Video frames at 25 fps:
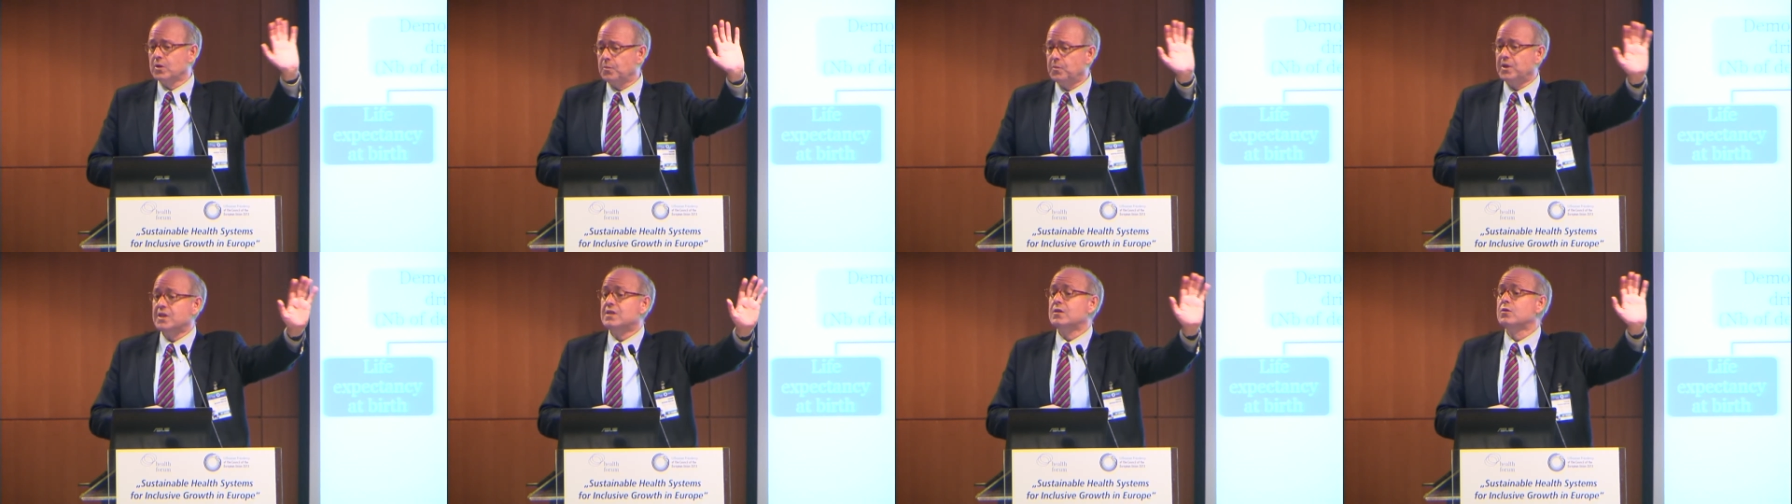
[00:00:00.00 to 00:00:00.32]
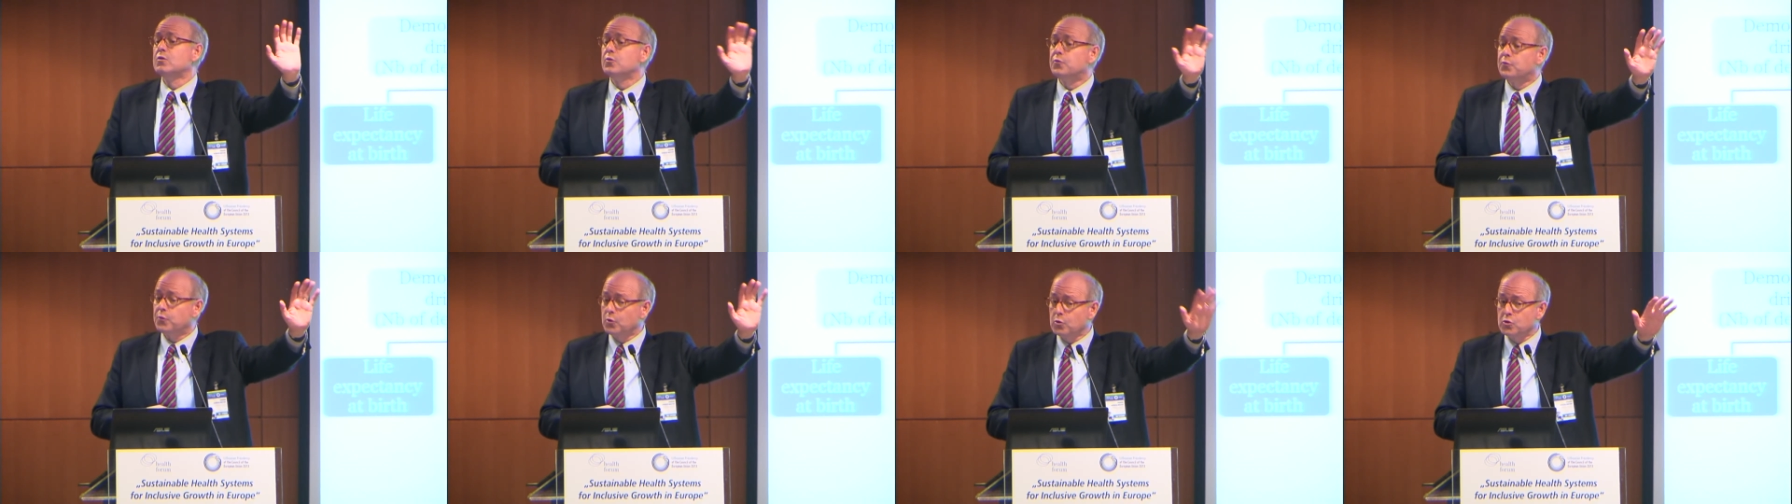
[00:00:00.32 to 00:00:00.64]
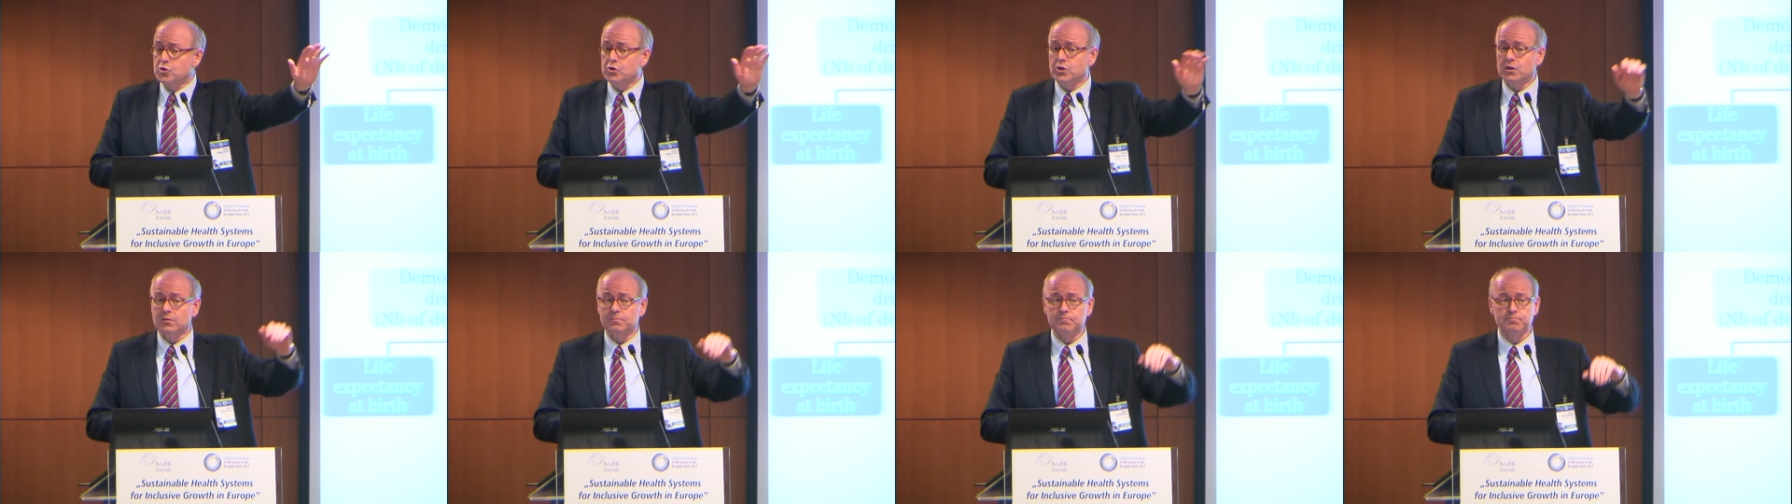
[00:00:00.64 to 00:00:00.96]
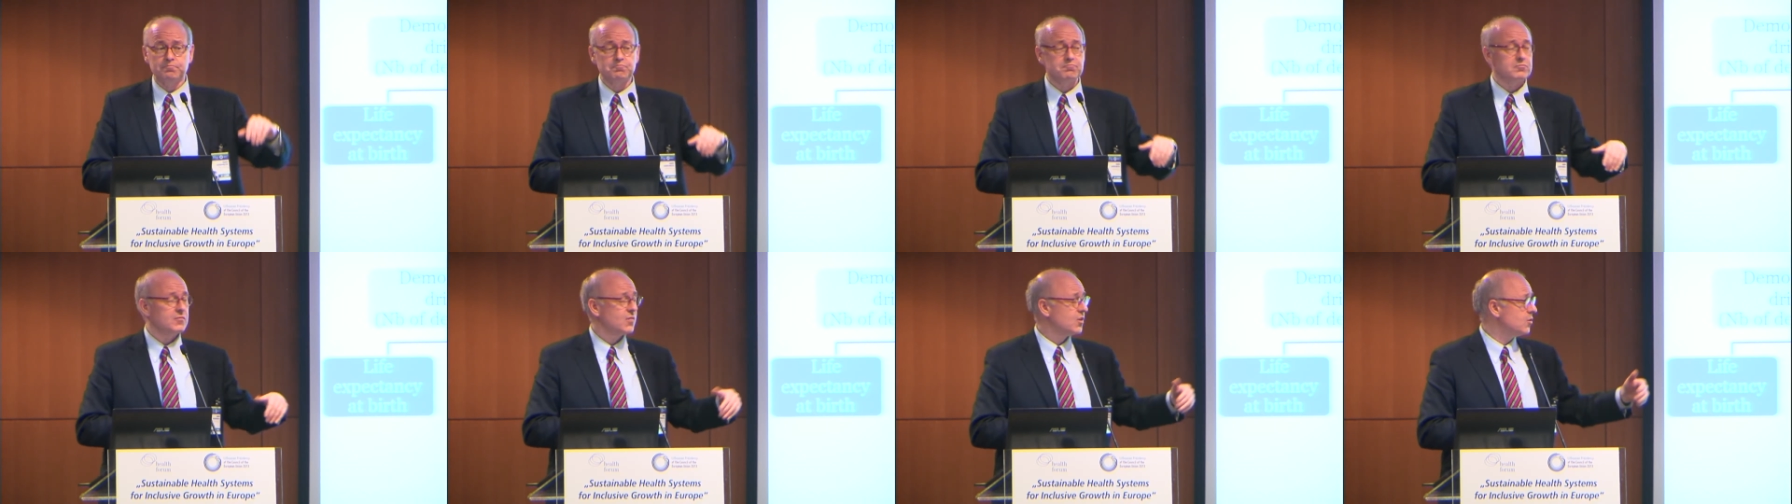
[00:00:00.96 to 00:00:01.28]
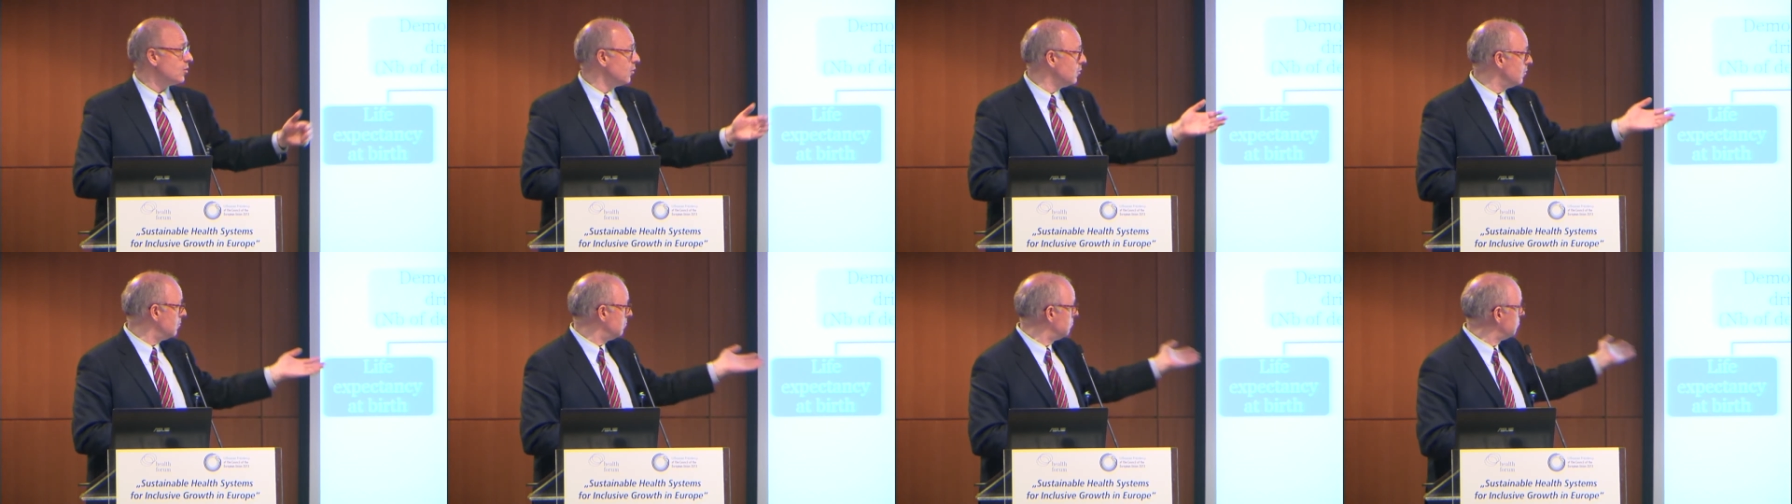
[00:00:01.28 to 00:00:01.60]
a bit in the future.
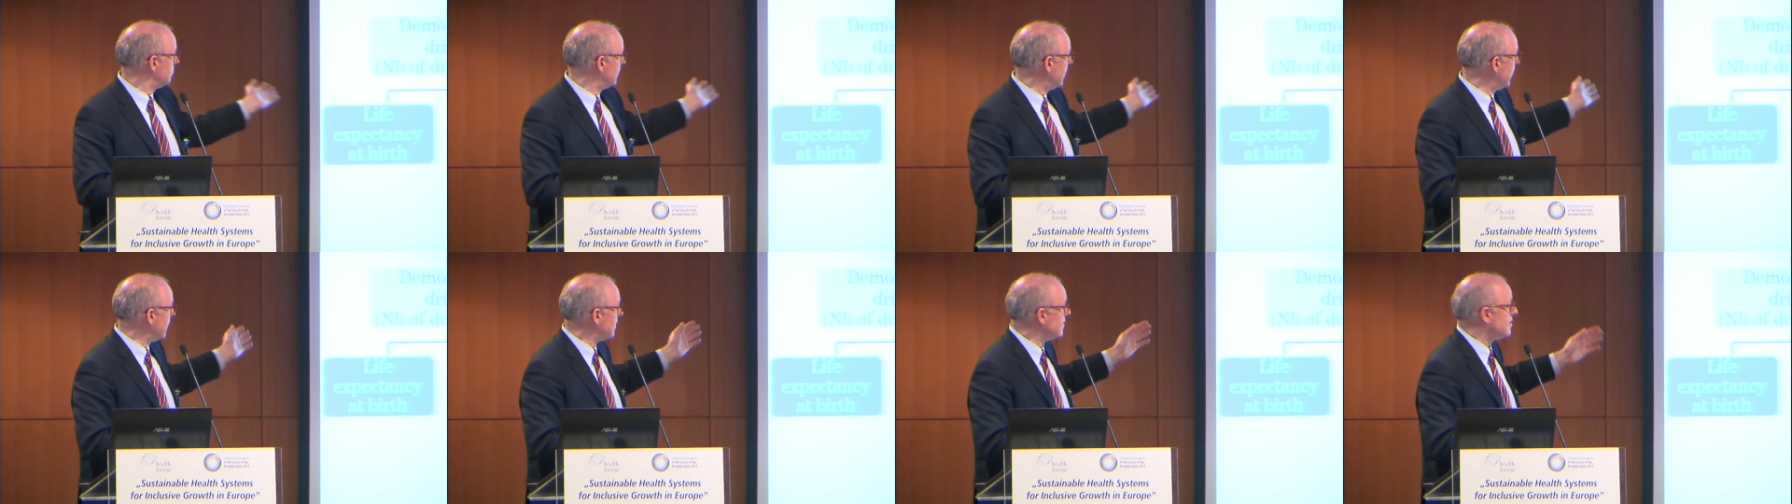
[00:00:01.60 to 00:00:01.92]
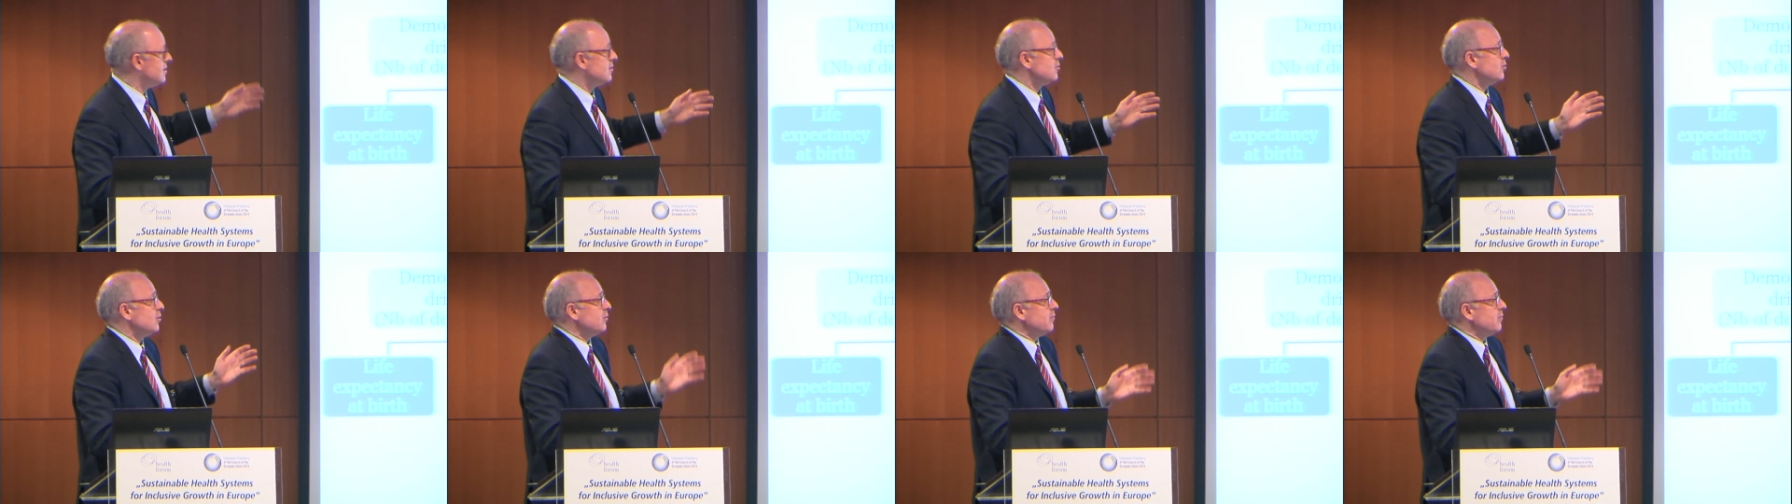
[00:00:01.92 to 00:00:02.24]
So that sort of